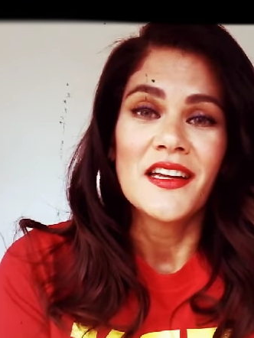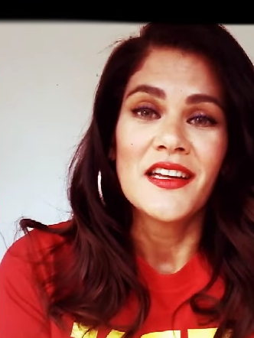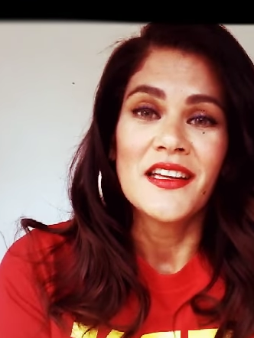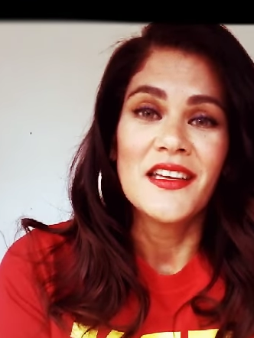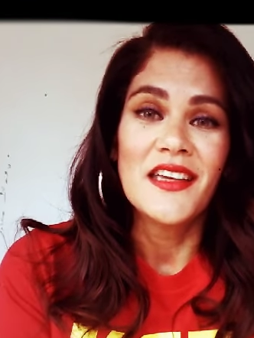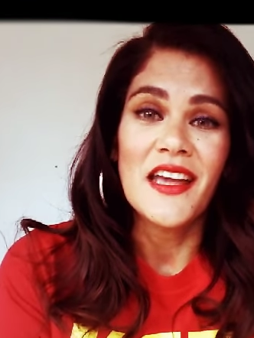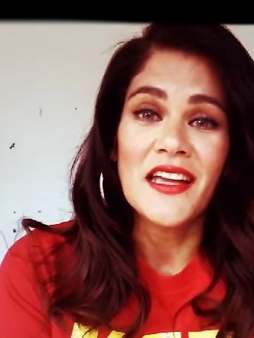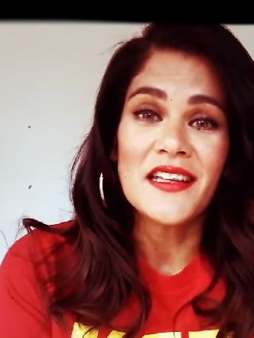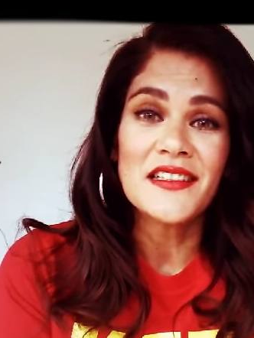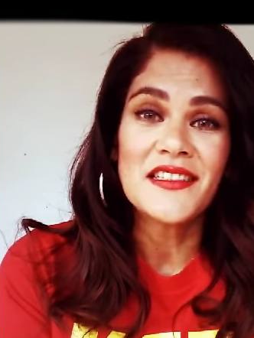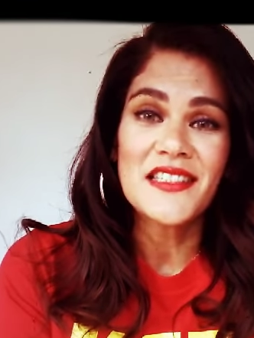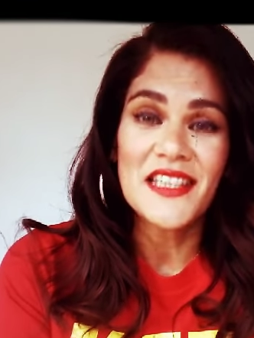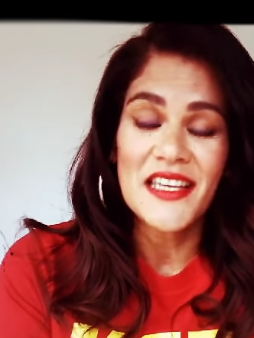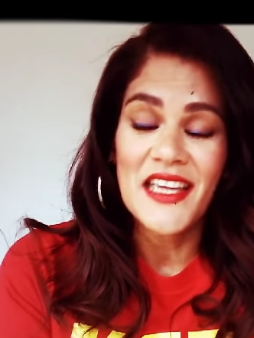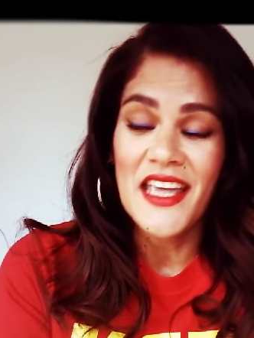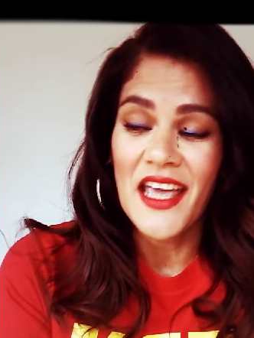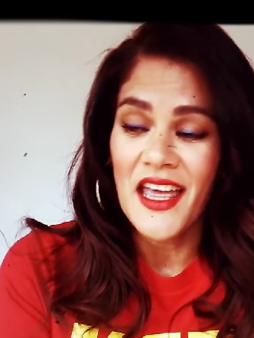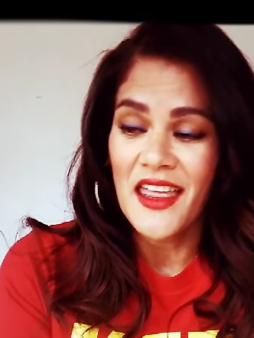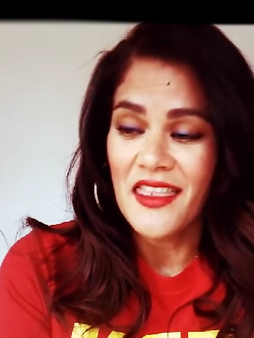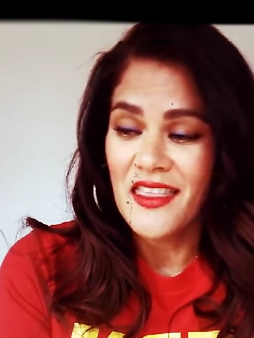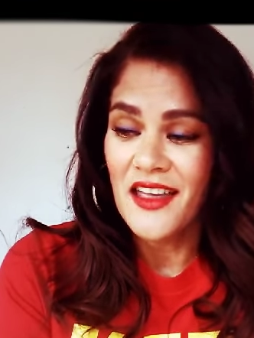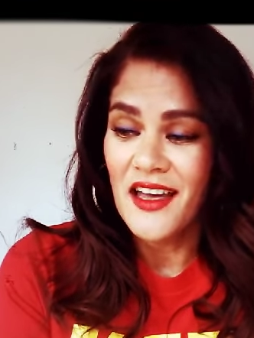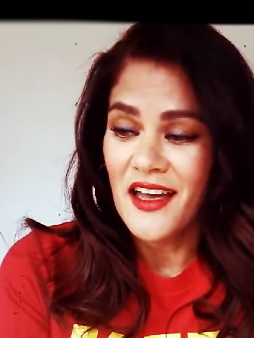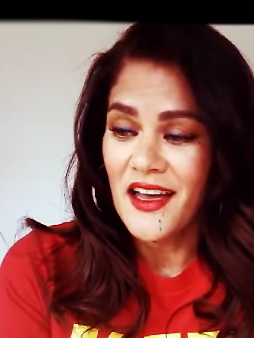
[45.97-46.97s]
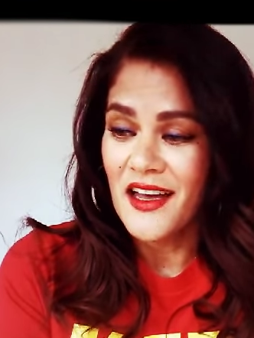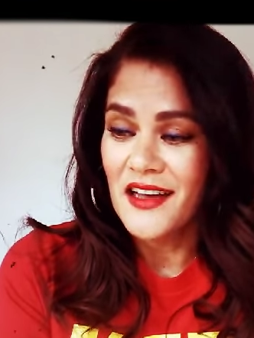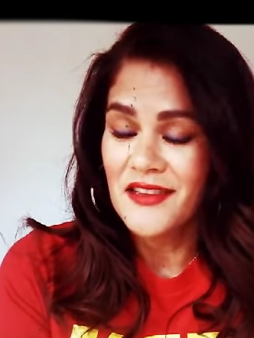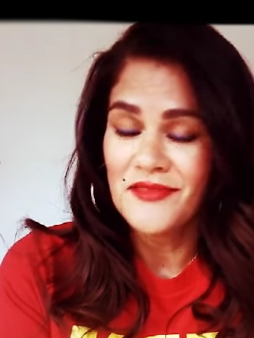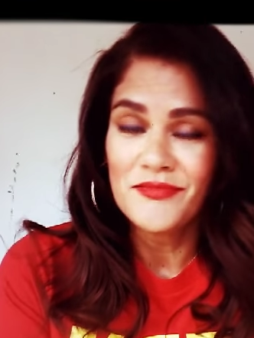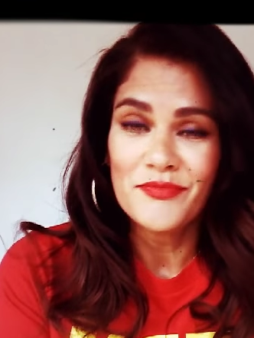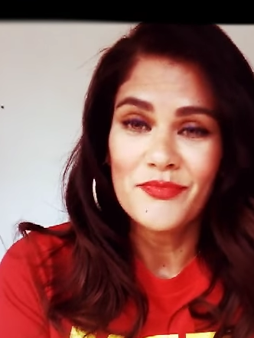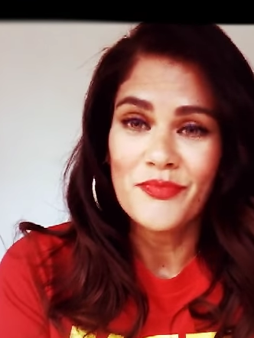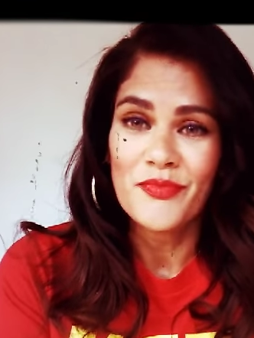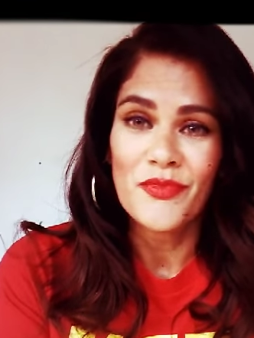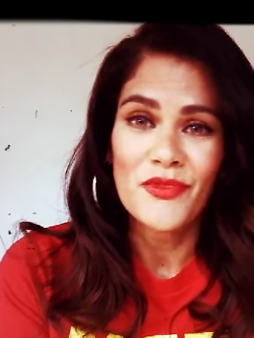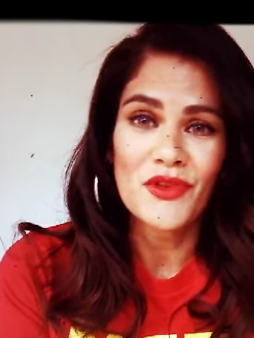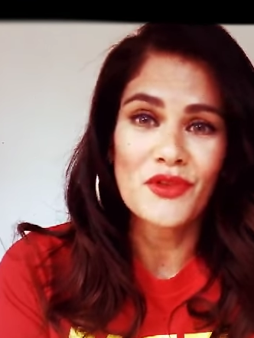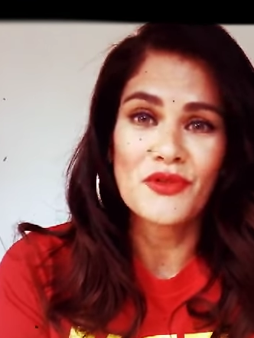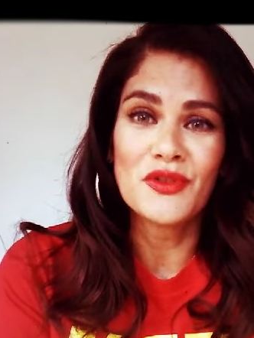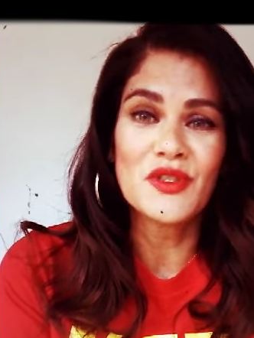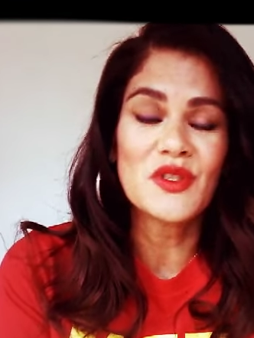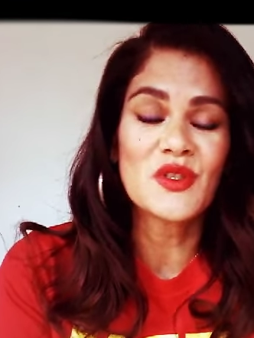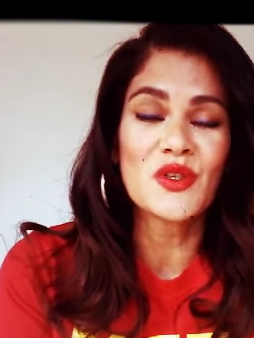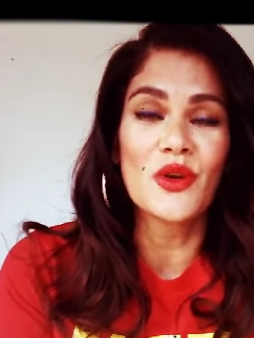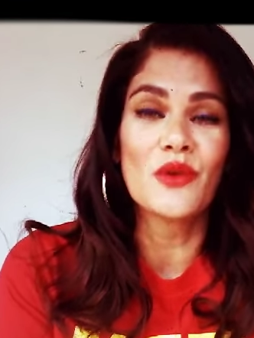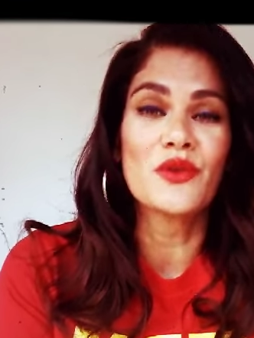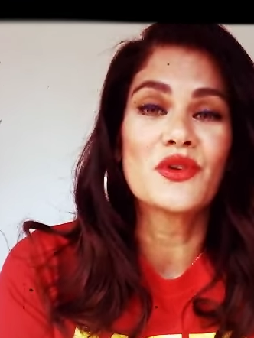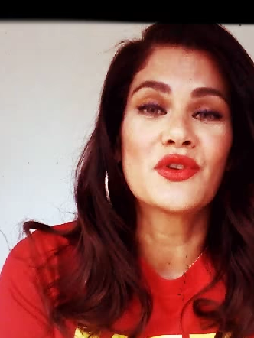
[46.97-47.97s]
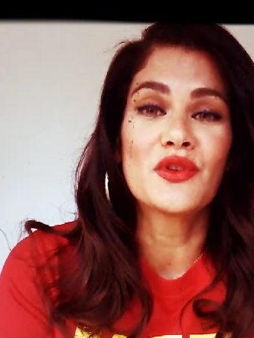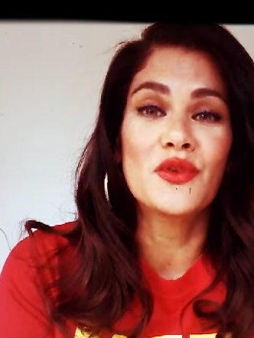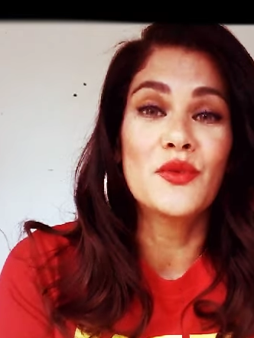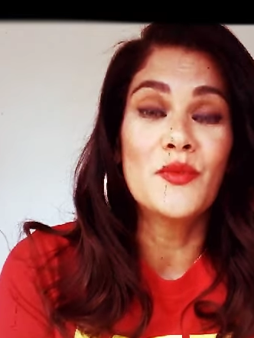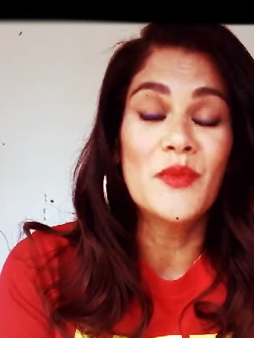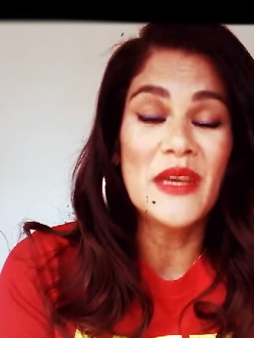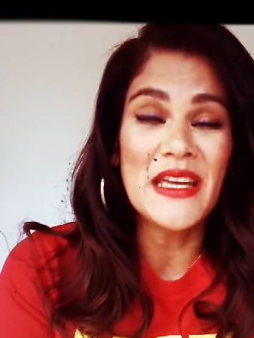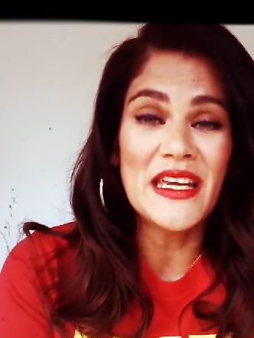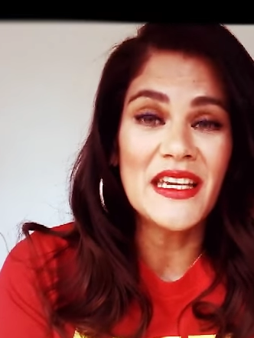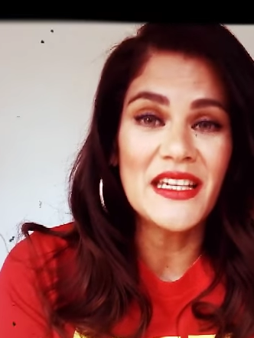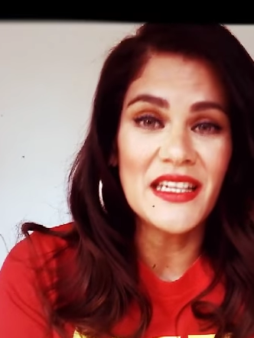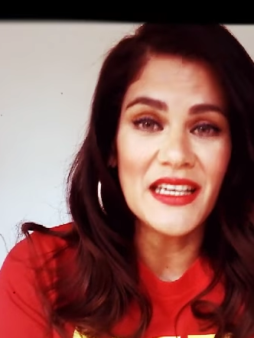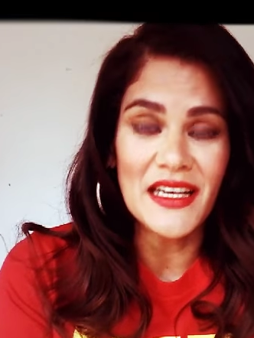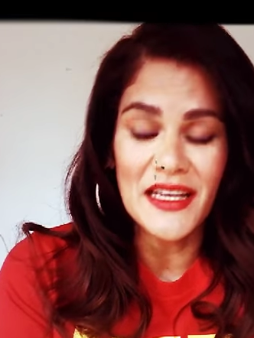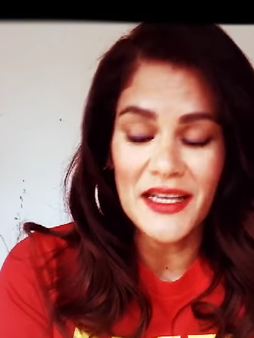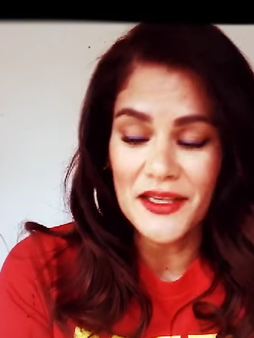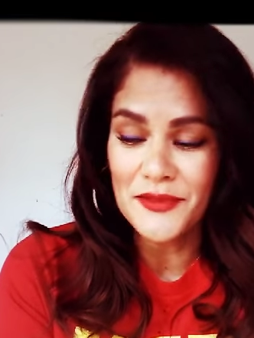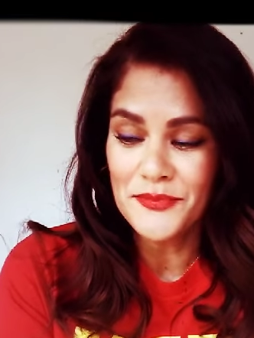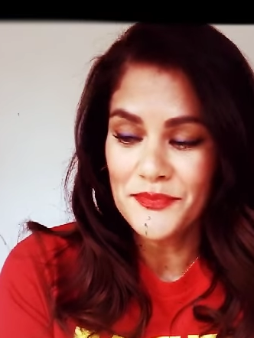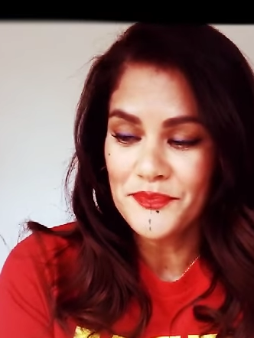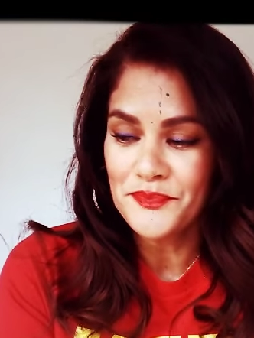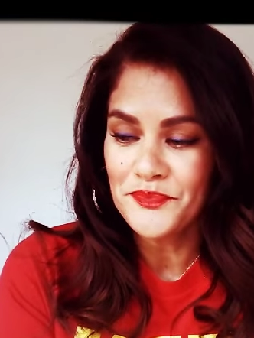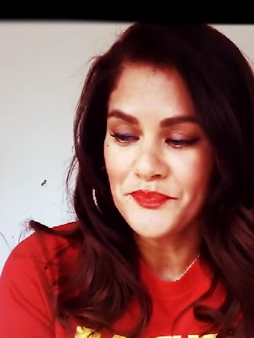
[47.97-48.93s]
get together through social media.